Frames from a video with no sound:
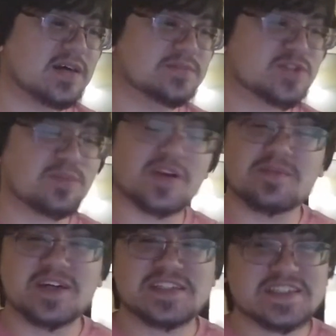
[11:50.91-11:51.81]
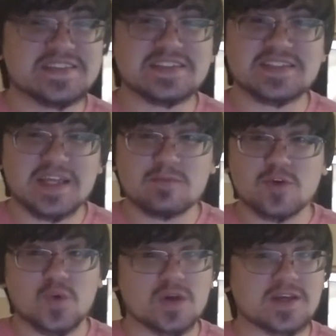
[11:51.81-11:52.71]
So pretty much it's the same
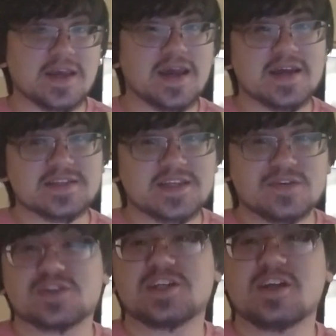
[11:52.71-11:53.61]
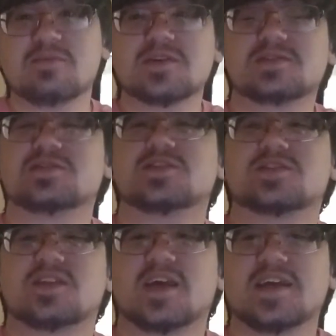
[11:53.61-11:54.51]
quirk as Kirishima's,
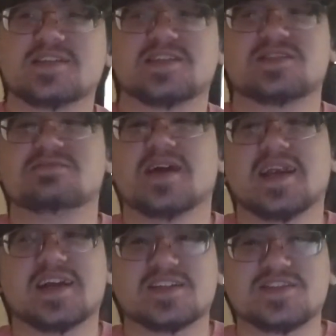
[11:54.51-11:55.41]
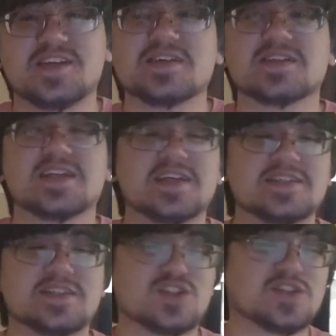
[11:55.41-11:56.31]
just his is made out of steel and
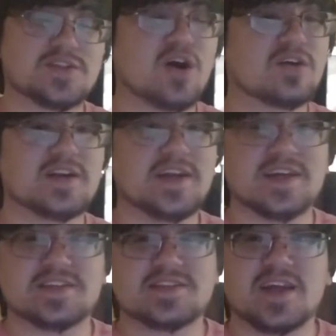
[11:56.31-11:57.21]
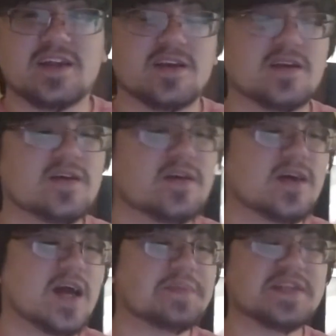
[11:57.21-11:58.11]
his is just hardening his skin.
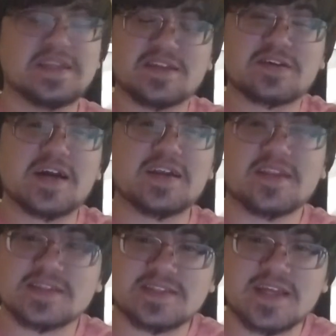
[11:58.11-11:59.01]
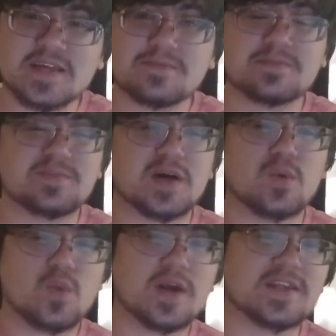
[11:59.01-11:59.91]
I mean, they're kind of the same, but
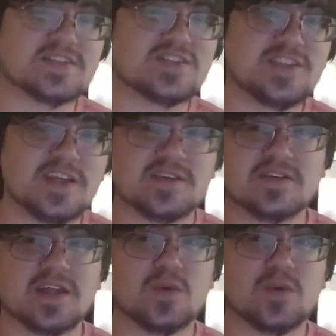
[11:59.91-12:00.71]
one is steel and